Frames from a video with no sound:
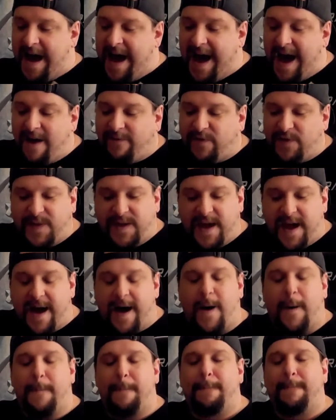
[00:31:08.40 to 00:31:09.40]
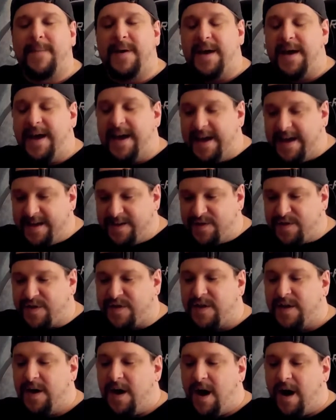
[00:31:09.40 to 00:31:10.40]
Half of the album
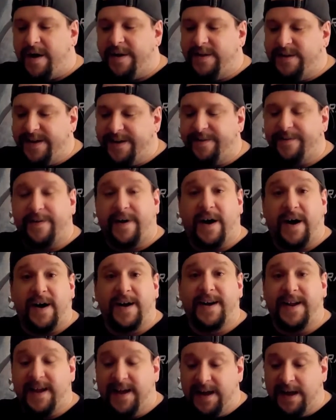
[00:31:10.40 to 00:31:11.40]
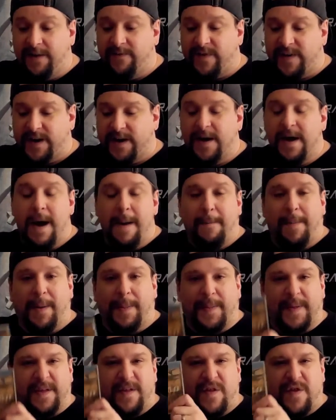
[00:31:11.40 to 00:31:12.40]
is a little uneven,
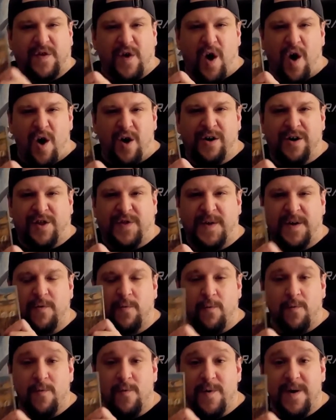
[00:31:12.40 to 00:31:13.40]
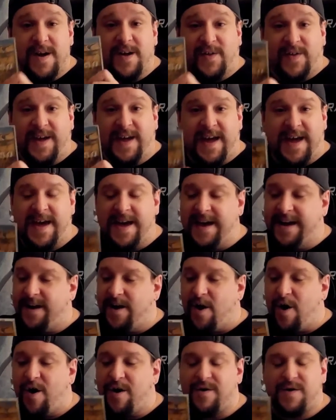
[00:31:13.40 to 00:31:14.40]
but the songs that really
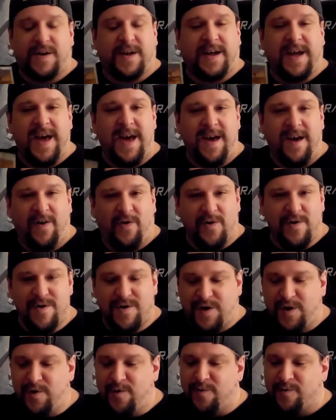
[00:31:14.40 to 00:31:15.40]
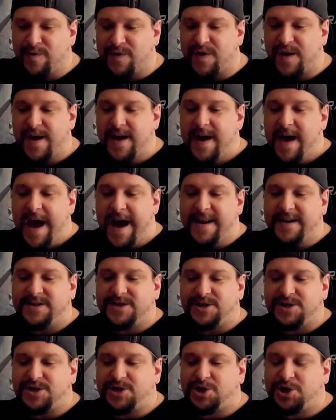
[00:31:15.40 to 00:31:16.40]
hit are killer tunes, and
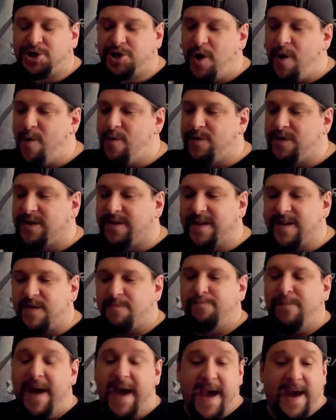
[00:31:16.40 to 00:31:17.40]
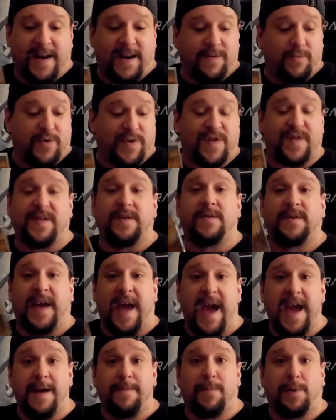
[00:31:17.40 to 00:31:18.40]
it just showed that this band was still
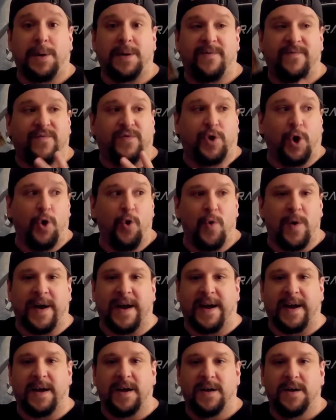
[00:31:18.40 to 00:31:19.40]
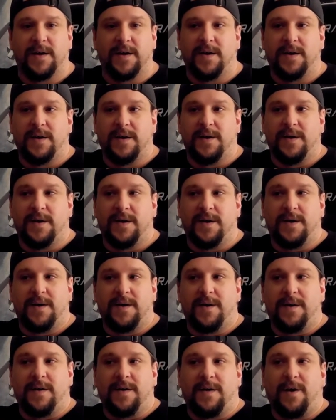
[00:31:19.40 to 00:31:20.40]
capable of doing
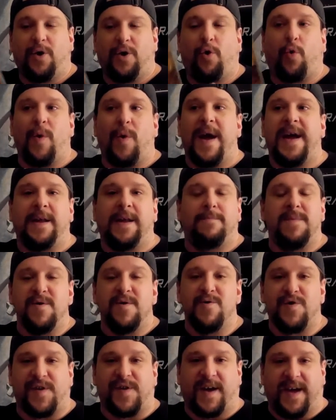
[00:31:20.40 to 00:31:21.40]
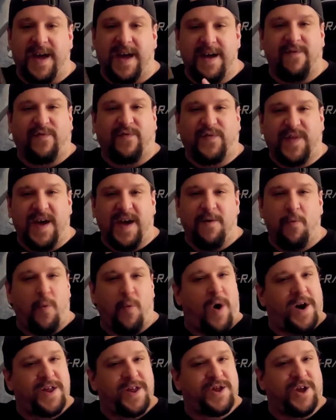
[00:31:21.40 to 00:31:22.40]
great music if they
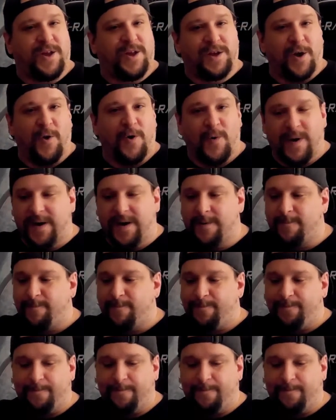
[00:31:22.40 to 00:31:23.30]
wanted to do it.